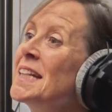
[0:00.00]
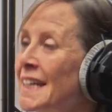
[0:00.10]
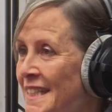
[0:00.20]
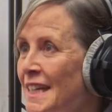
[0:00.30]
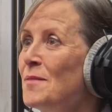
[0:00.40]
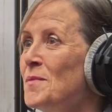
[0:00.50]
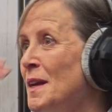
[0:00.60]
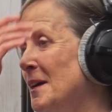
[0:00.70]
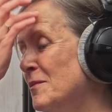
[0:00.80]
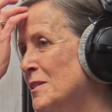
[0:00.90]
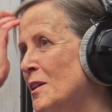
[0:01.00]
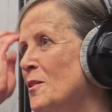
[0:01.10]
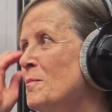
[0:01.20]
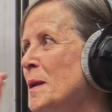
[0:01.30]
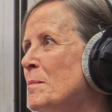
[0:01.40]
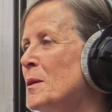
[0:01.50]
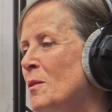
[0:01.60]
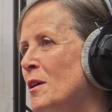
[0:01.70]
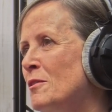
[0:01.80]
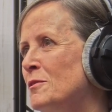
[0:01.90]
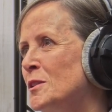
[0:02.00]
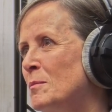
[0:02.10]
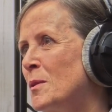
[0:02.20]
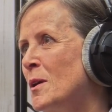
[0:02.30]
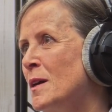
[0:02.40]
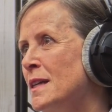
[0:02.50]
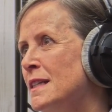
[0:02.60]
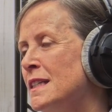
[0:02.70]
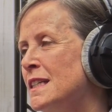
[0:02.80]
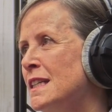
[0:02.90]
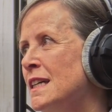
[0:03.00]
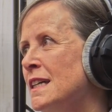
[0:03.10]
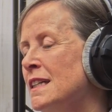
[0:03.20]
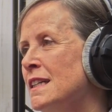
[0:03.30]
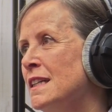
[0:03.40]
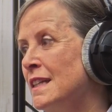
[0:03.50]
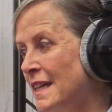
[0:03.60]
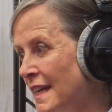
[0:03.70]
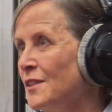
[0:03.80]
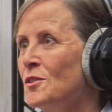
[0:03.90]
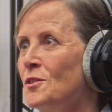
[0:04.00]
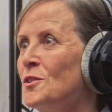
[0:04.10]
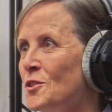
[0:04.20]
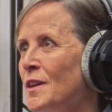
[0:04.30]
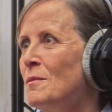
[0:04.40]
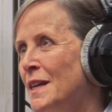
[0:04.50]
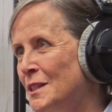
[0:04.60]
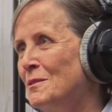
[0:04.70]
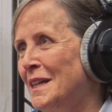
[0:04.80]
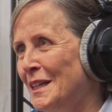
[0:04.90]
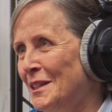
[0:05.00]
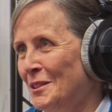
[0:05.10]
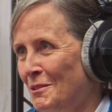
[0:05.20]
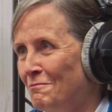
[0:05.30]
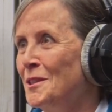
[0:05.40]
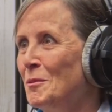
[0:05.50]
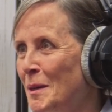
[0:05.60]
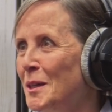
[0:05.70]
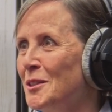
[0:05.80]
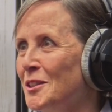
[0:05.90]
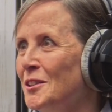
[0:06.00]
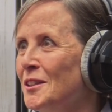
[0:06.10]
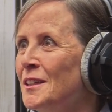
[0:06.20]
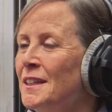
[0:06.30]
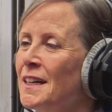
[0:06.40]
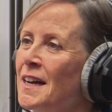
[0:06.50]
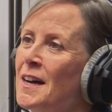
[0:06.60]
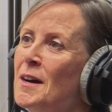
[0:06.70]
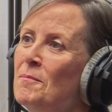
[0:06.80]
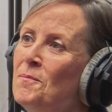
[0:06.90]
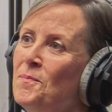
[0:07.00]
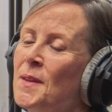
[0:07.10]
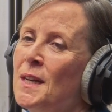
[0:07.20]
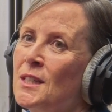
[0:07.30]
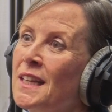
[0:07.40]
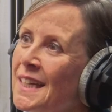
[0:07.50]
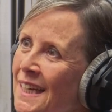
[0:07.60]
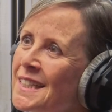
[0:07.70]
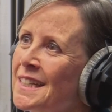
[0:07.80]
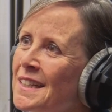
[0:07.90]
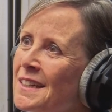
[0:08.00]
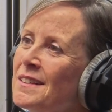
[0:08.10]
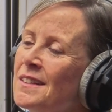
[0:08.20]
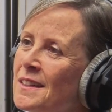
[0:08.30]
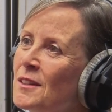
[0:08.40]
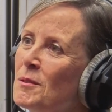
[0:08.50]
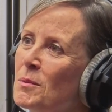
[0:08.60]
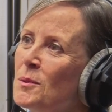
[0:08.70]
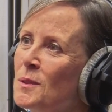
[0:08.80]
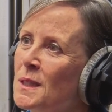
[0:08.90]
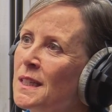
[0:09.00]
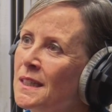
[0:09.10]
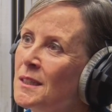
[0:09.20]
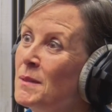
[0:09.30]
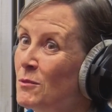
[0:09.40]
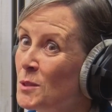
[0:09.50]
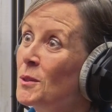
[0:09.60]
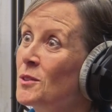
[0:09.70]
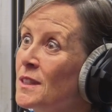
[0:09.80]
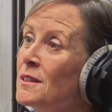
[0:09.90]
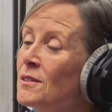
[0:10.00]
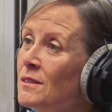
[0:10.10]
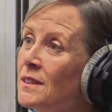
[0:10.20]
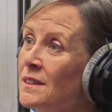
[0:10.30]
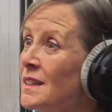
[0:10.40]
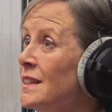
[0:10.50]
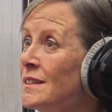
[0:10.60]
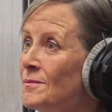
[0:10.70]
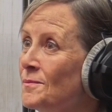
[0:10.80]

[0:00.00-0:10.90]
That's it. Yeah. So people are quite often surprised that they get through straight away to a sort of real person. So I think that's another important thing, to be responsive and to listen.